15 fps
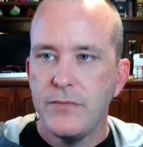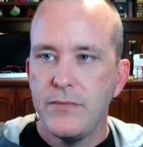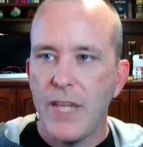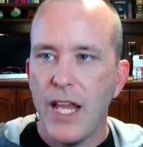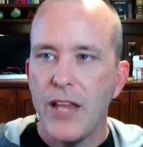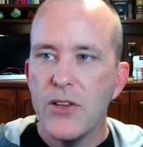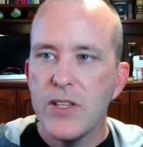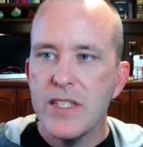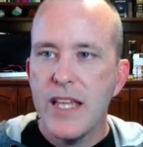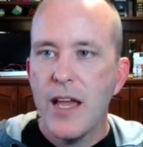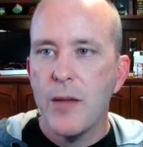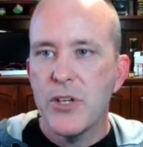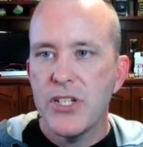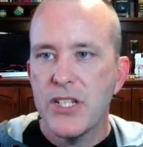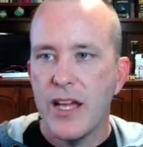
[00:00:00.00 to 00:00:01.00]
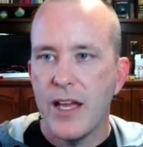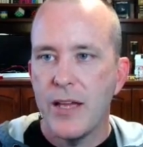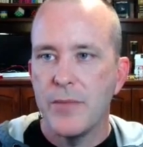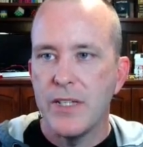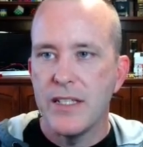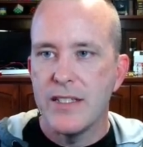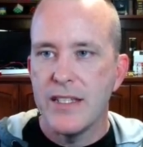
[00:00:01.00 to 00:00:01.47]
And you can see how much
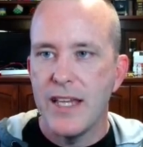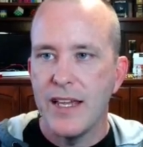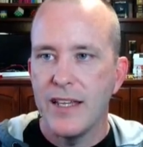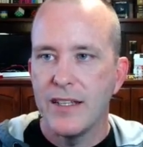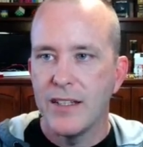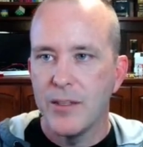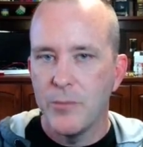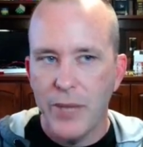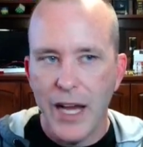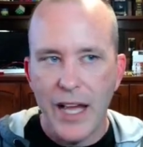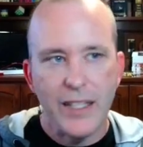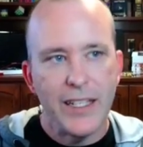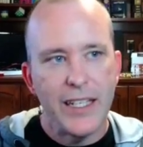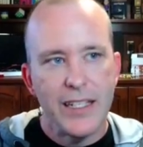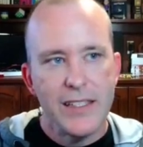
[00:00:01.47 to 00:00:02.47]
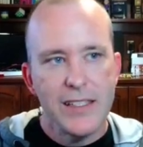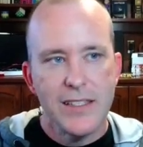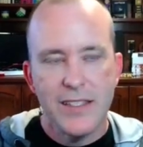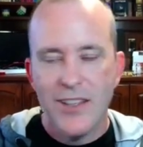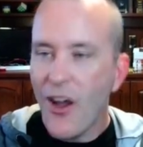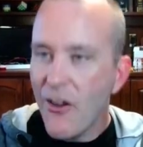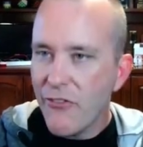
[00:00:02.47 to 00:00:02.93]
time is taken compiling.
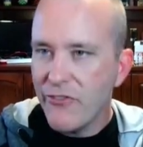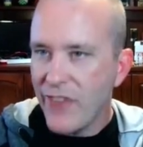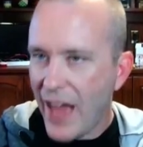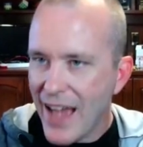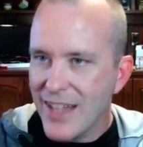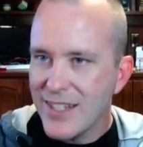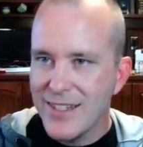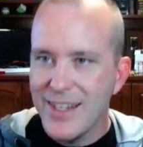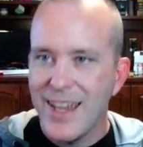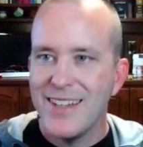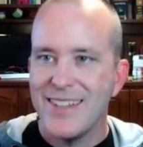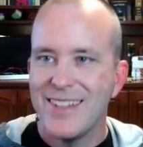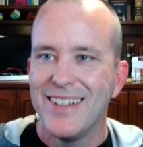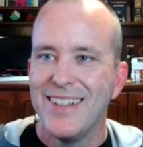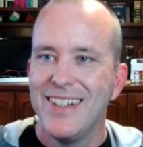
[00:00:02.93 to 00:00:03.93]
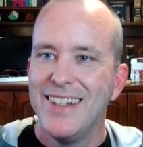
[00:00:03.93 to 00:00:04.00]
It's not fast yet.